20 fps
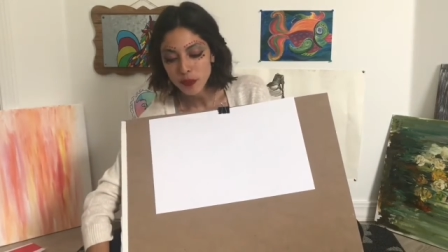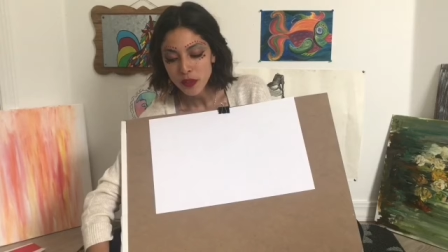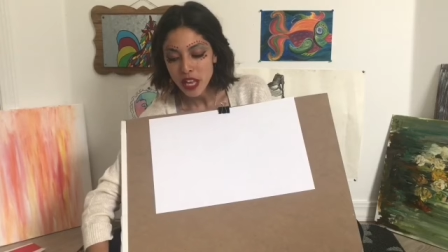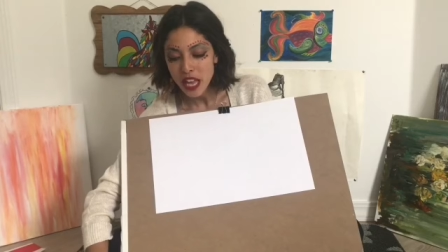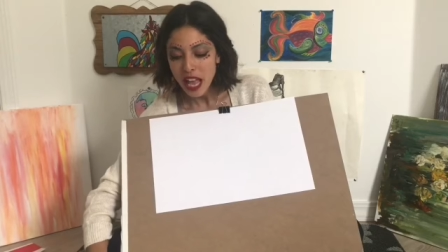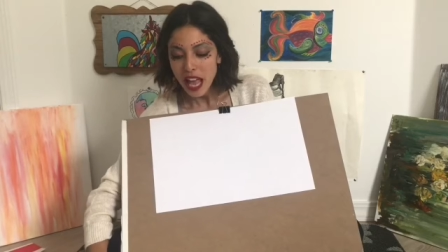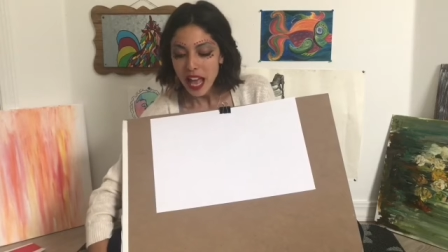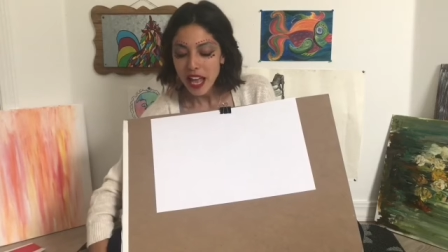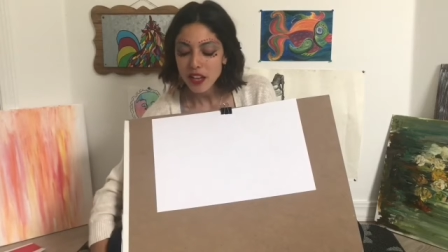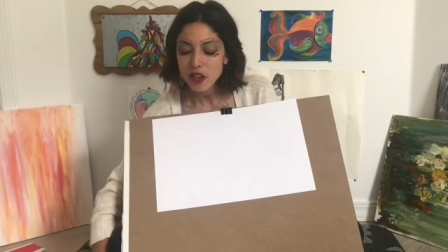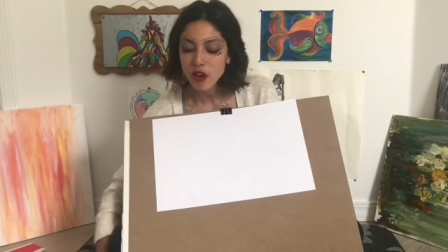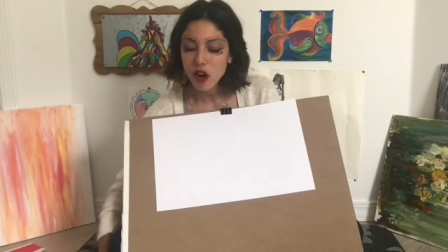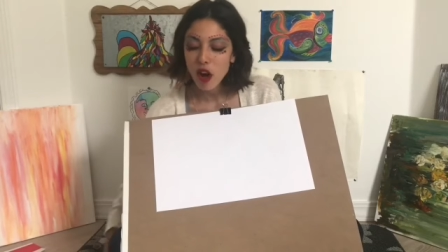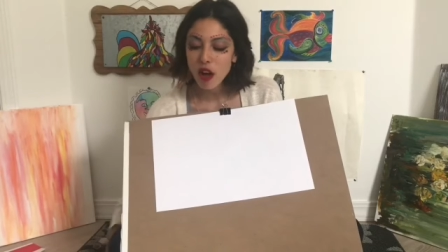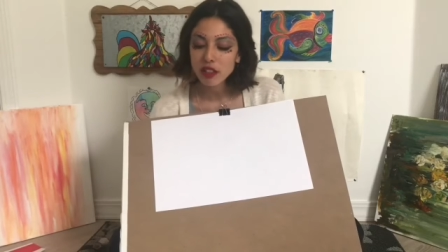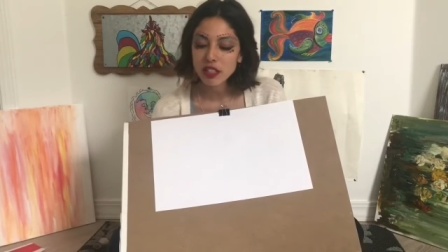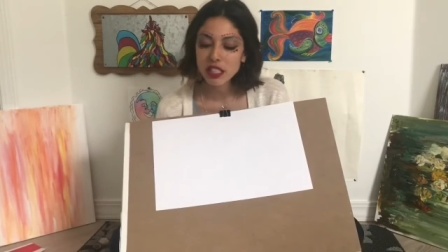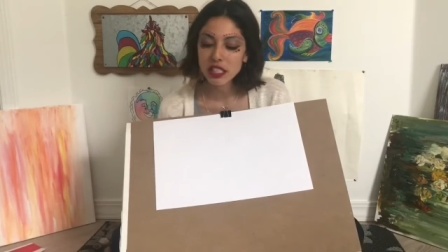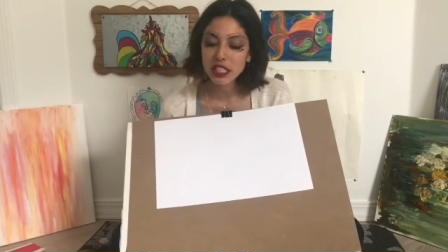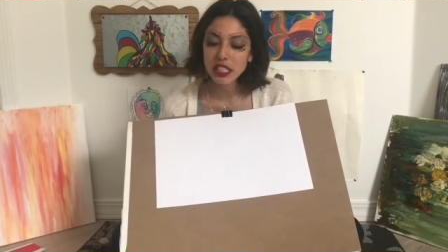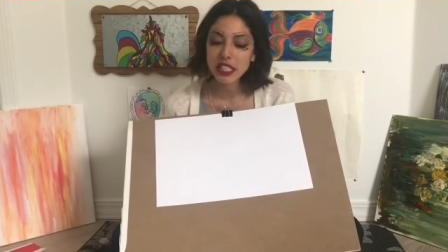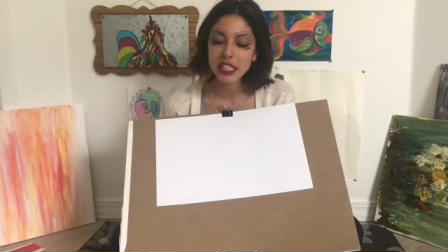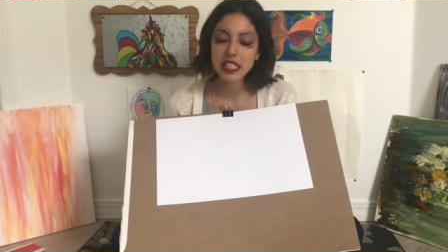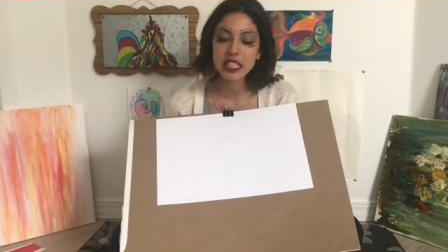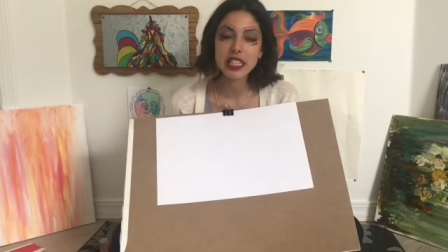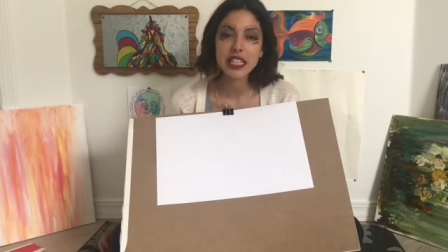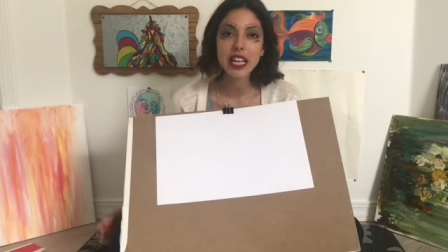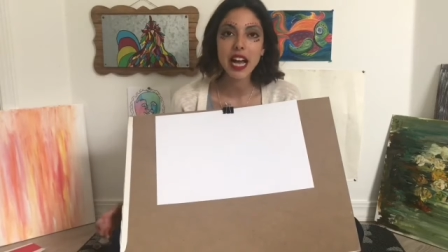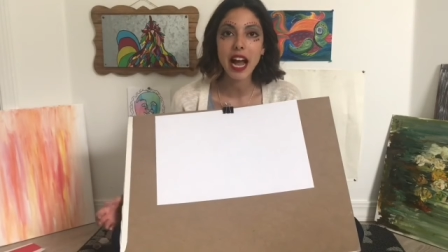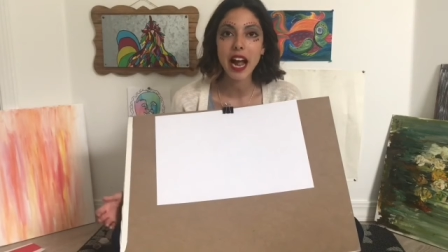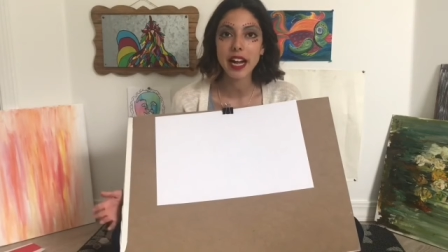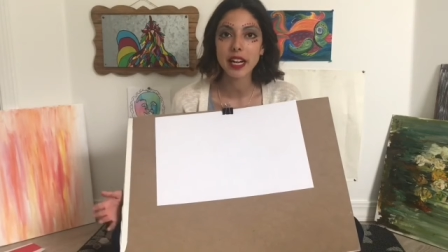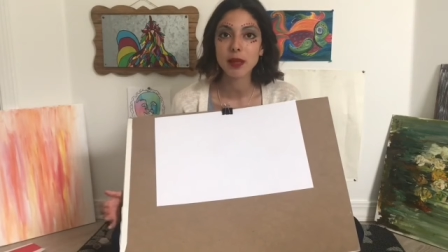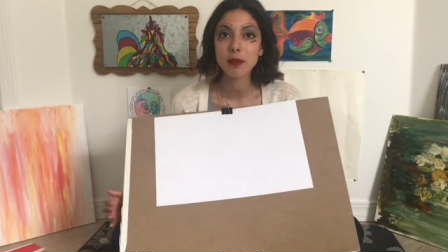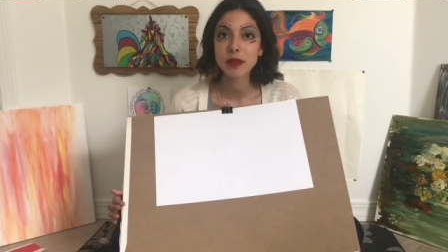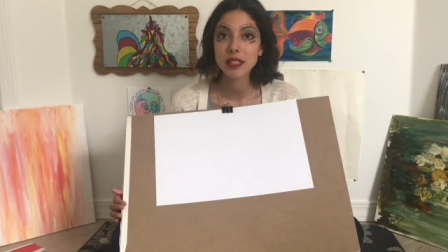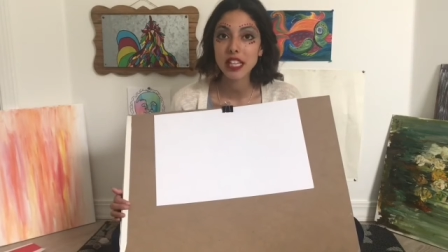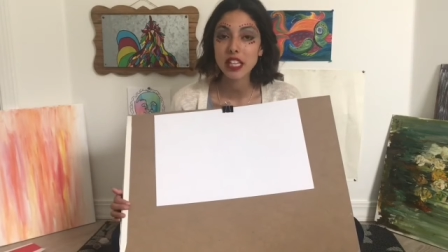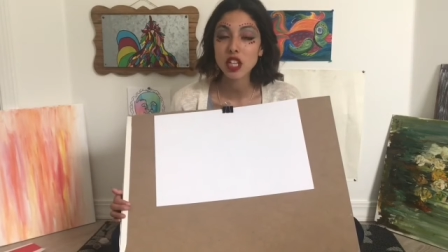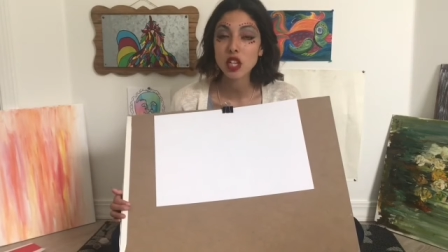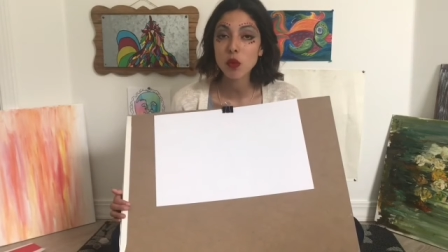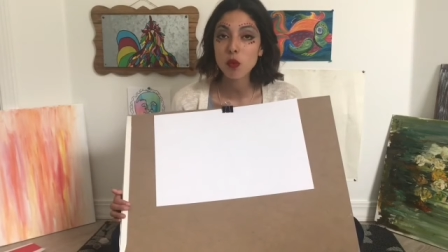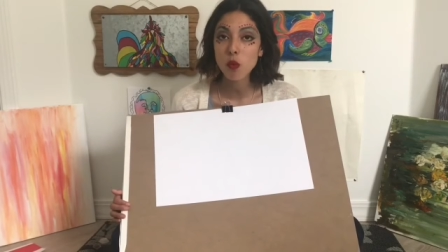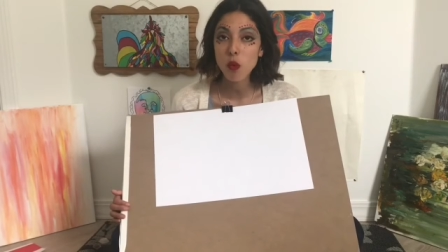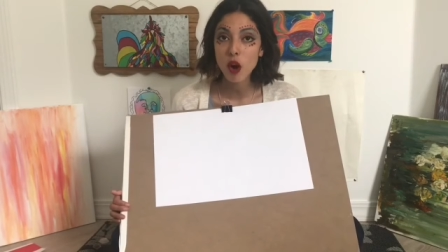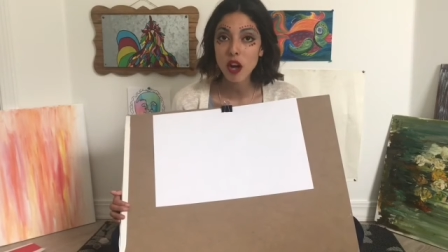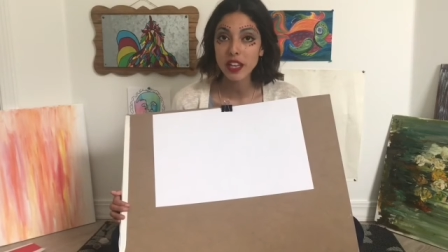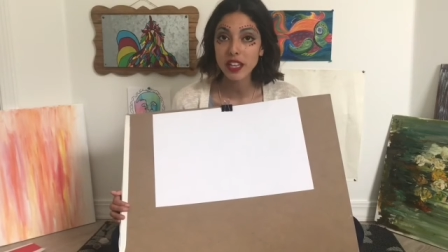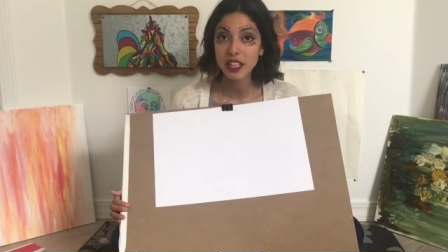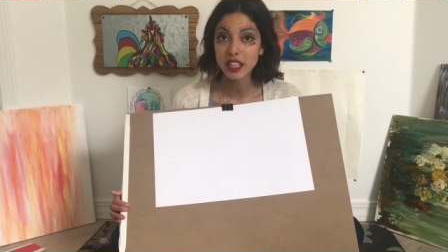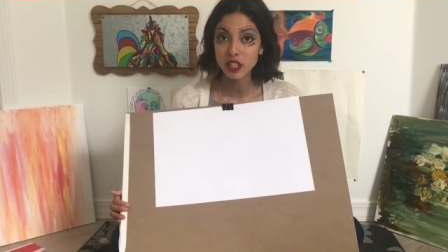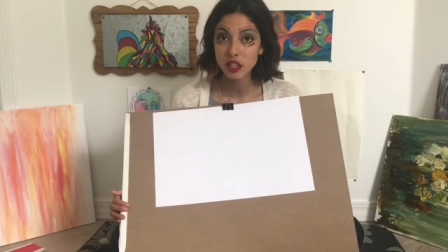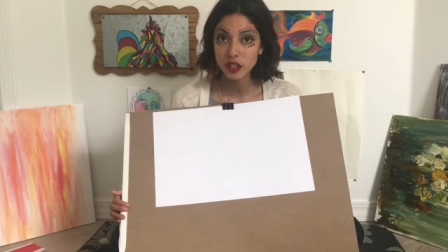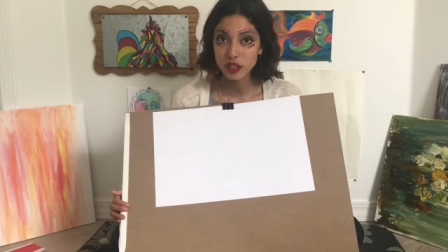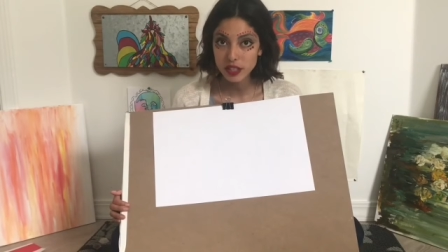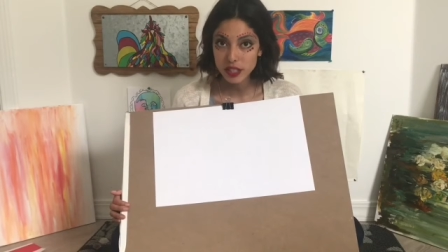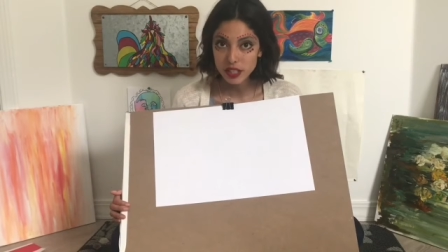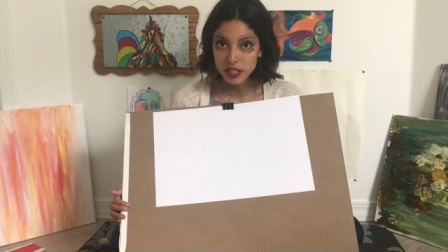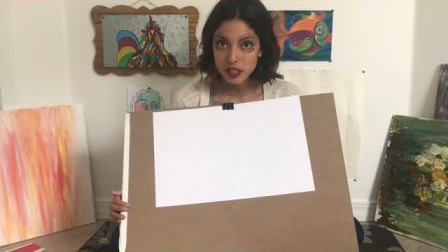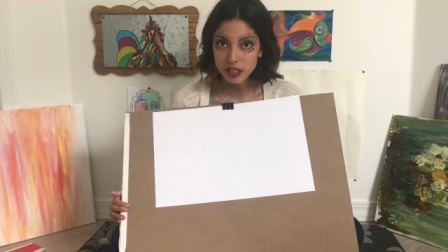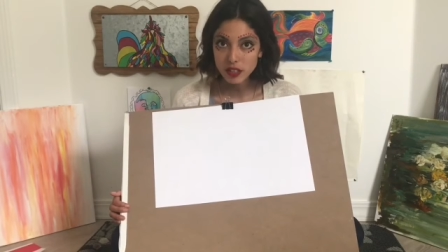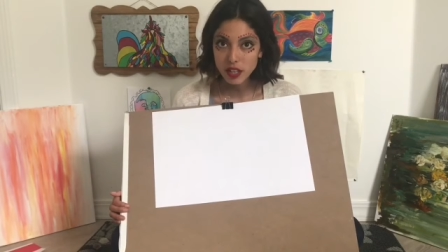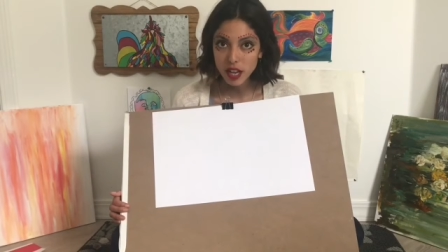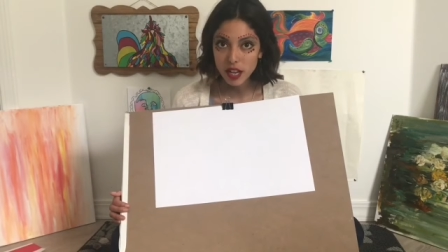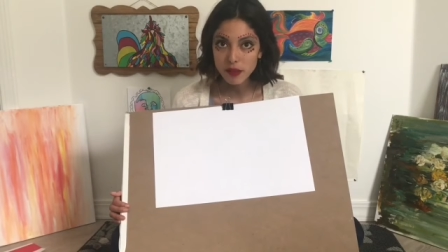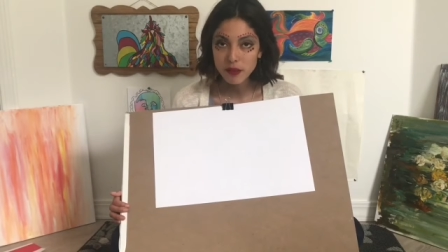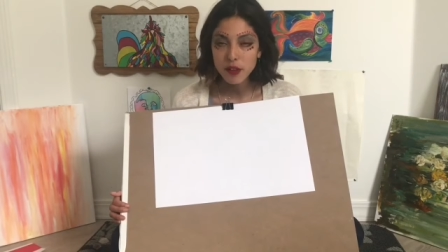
and you're also going to need the items that you want in your still life.